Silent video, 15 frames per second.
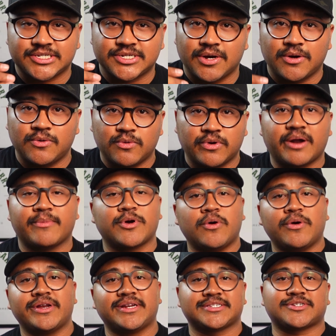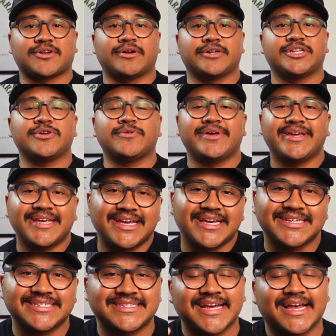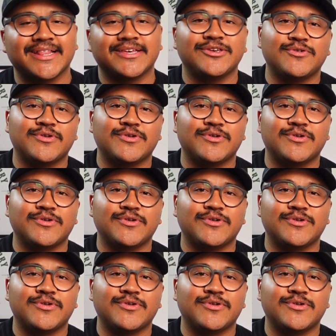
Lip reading: So what I'm going to start doing is telling you